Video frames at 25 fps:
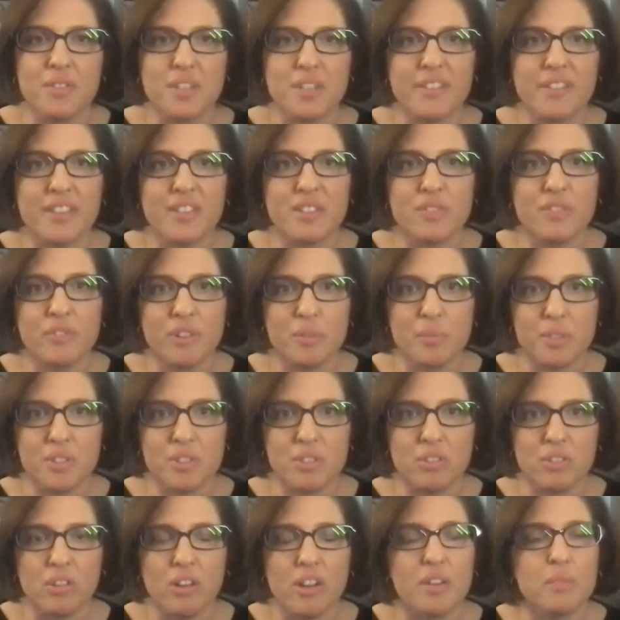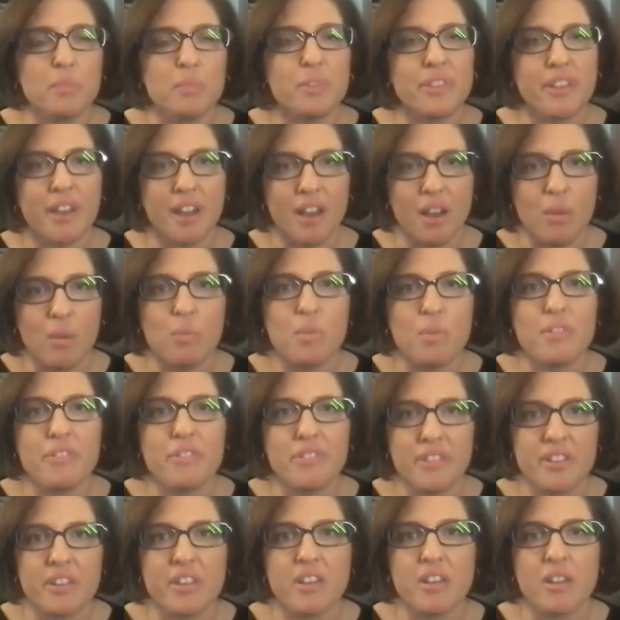And that's very much aligned with how we're
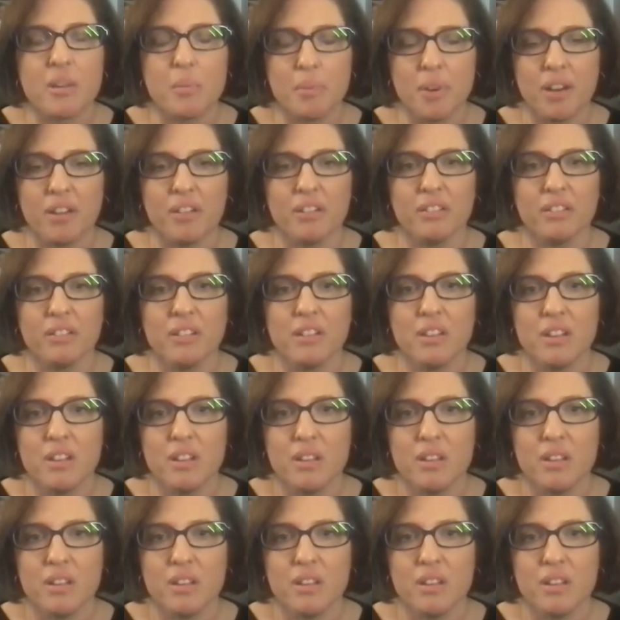thinking about